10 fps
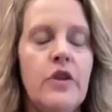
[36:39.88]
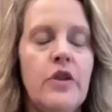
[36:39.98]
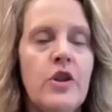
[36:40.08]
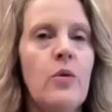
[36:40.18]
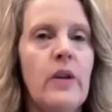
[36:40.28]

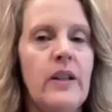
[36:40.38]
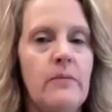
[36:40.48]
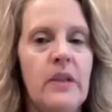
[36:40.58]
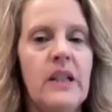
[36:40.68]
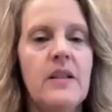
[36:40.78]
just
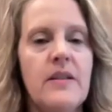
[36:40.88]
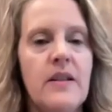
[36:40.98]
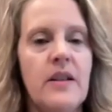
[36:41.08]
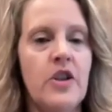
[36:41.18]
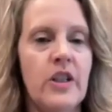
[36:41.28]
quit because
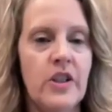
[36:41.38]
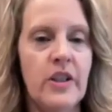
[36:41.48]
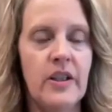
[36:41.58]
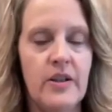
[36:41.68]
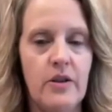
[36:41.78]
the injection
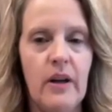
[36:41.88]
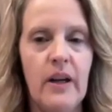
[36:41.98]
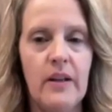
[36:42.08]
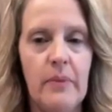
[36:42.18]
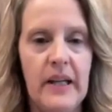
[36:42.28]
gets you
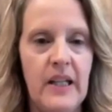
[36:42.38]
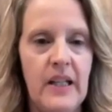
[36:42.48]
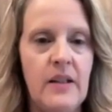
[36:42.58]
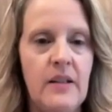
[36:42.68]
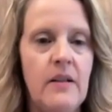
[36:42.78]
out of
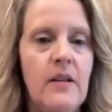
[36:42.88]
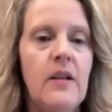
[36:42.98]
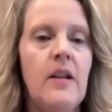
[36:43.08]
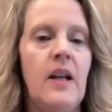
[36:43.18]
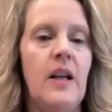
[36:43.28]
pain,
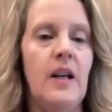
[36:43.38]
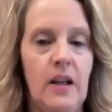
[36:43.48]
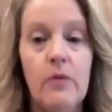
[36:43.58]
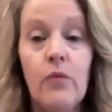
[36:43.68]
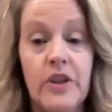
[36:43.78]

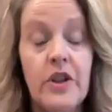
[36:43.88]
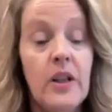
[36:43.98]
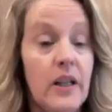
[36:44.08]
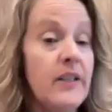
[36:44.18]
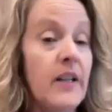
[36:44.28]
which a
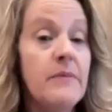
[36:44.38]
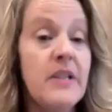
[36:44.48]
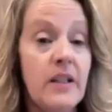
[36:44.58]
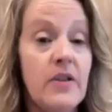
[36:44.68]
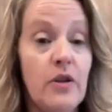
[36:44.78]
lot of times
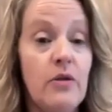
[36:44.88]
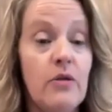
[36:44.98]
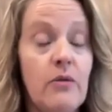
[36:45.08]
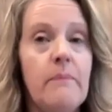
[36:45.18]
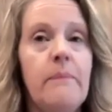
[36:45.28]
they do.